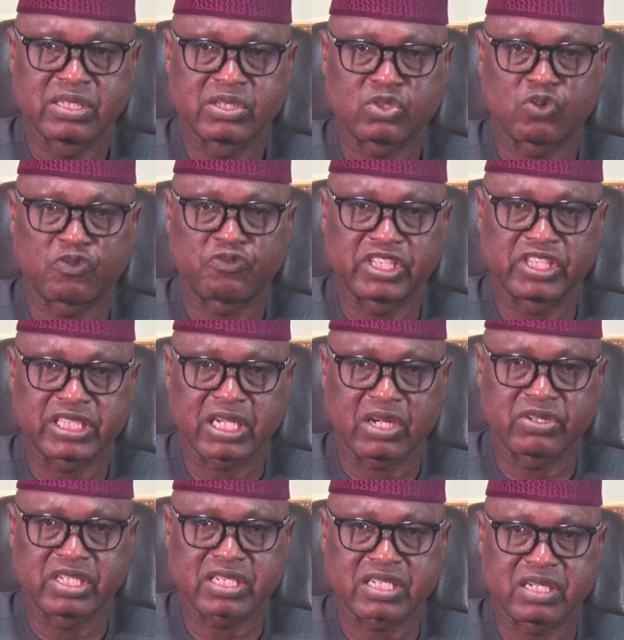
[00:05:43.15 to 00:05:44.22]
to fish out
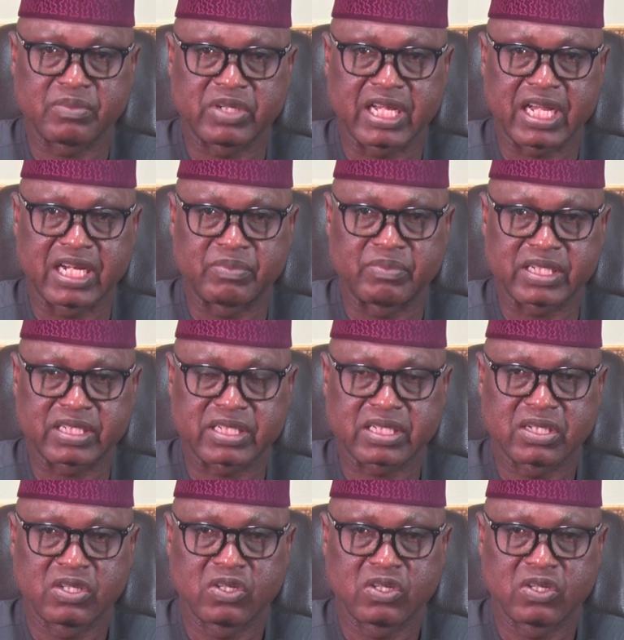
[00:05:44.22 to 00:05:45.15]
these criminal elements